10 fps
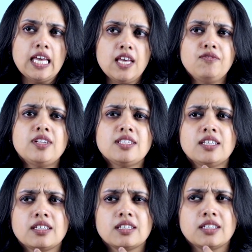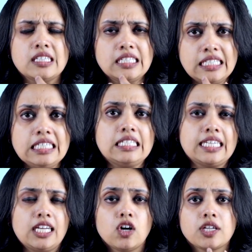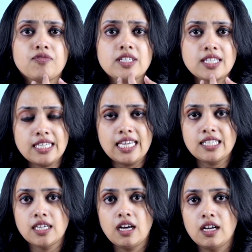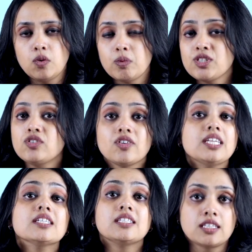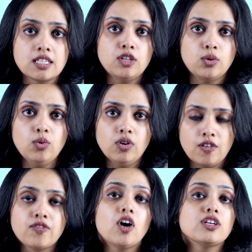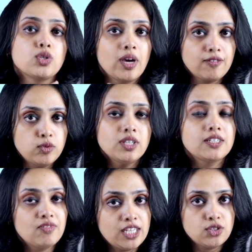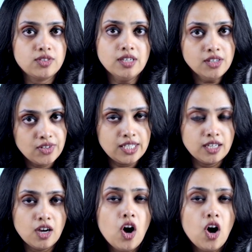If it is a detail or if it is a data which the reader doesn't know, of course you have to convey it to the reader.